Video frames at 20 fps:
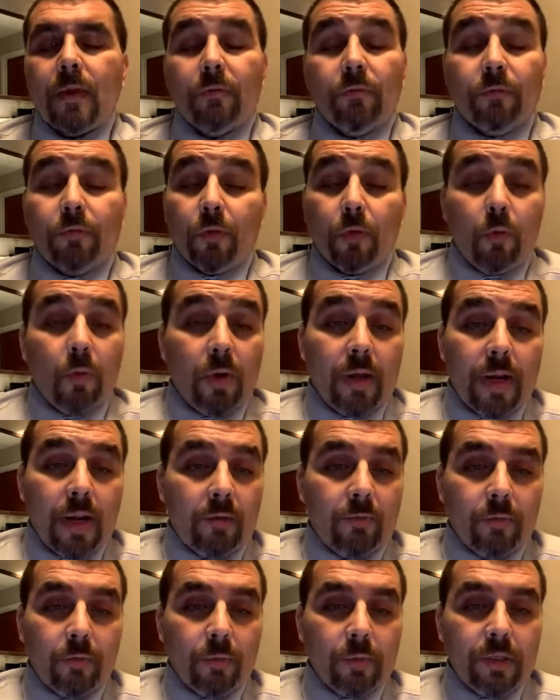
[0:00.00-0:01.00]
for
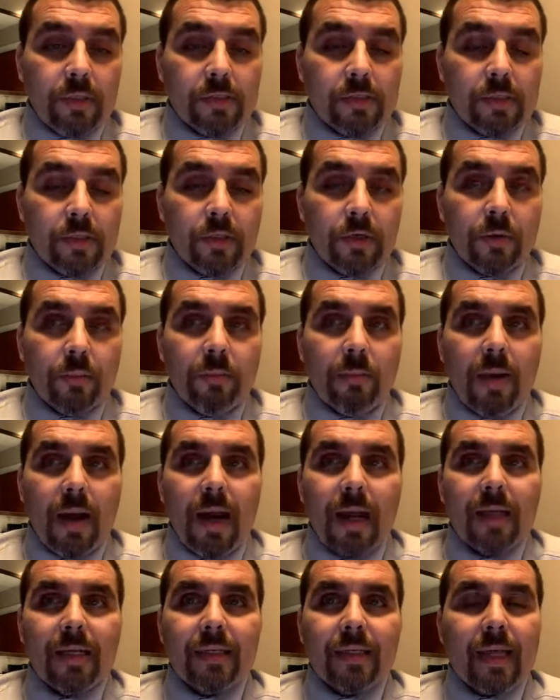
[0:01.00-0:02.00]
whatever reason, your
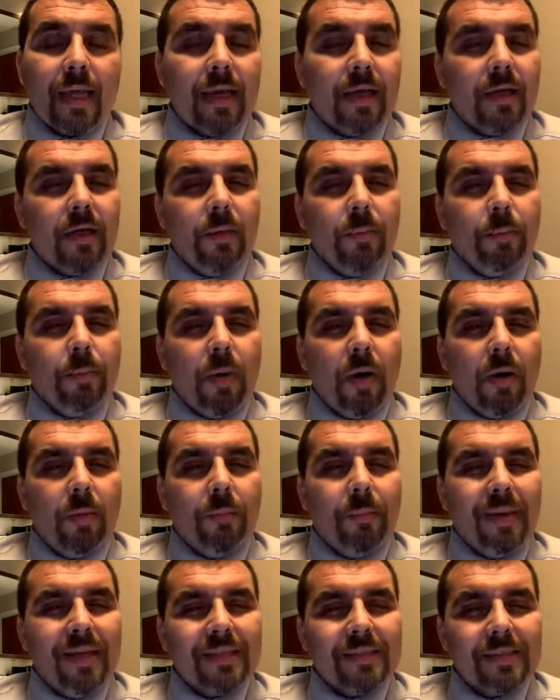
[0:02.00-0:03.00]
mind can't
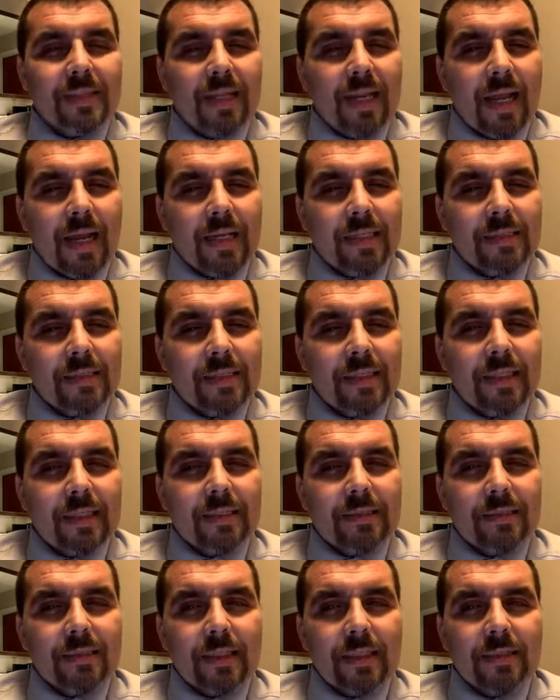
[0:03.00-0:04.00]
compartmentalize it
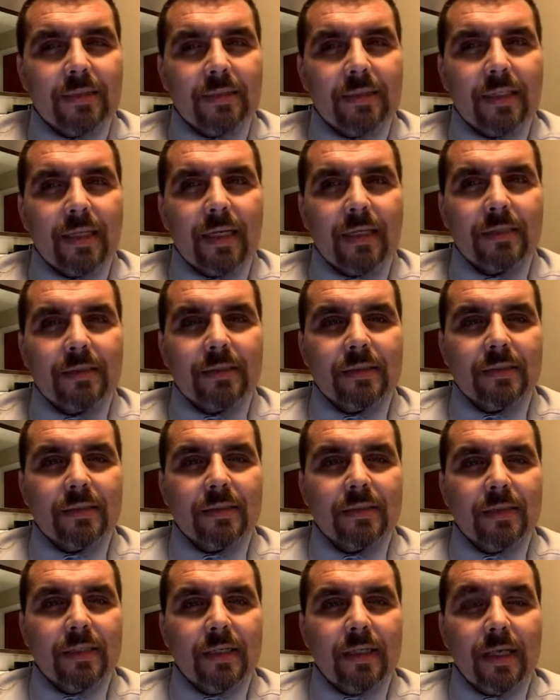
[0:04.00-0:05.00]

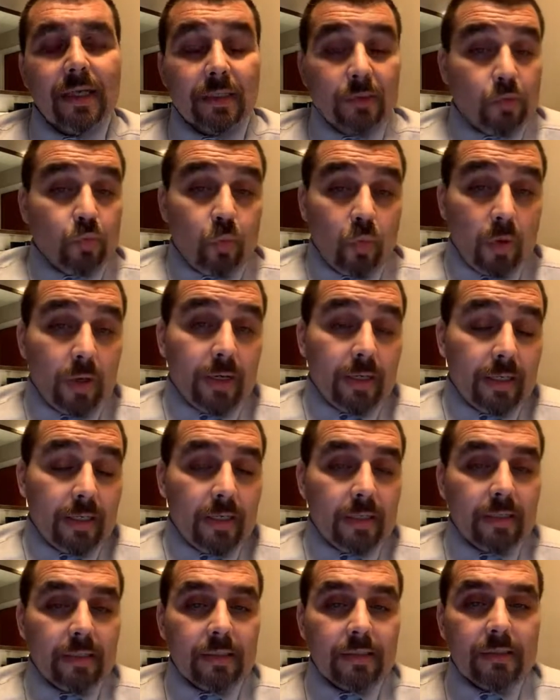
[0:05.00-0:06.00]
as what it
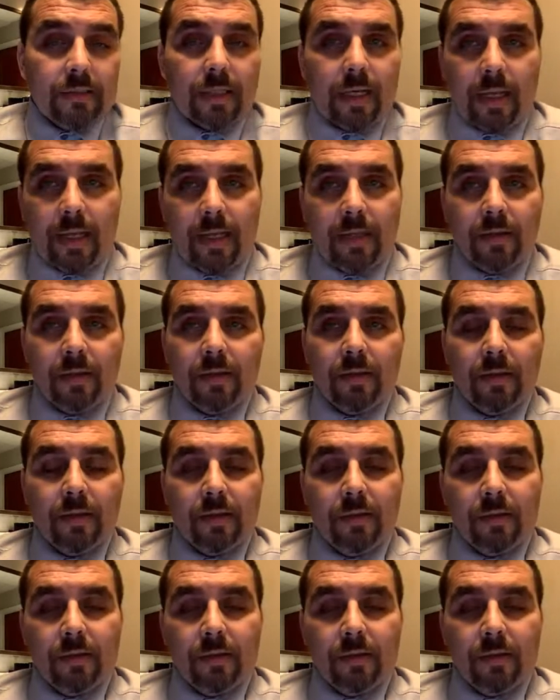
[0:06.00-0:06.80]
is, like